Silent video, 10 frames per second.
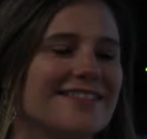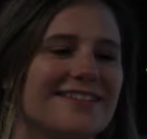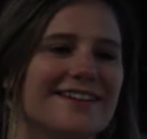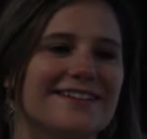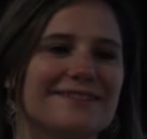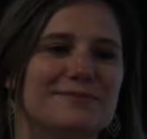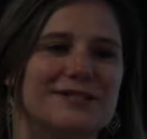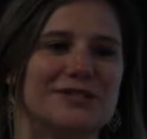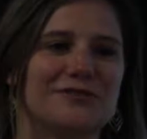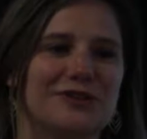the
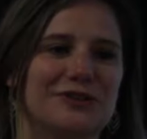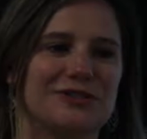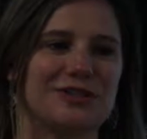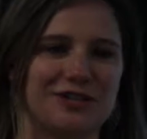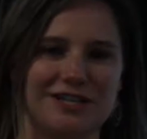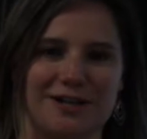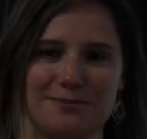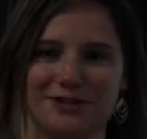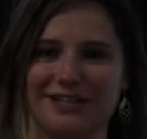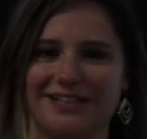Mrs. Fields Cookie
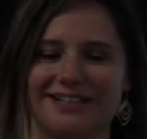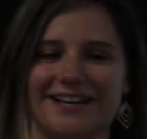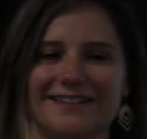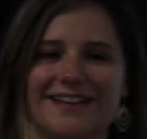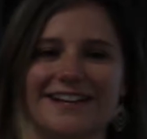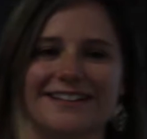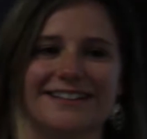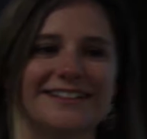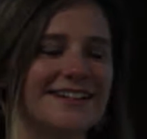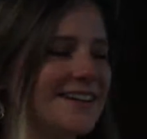Company, and then,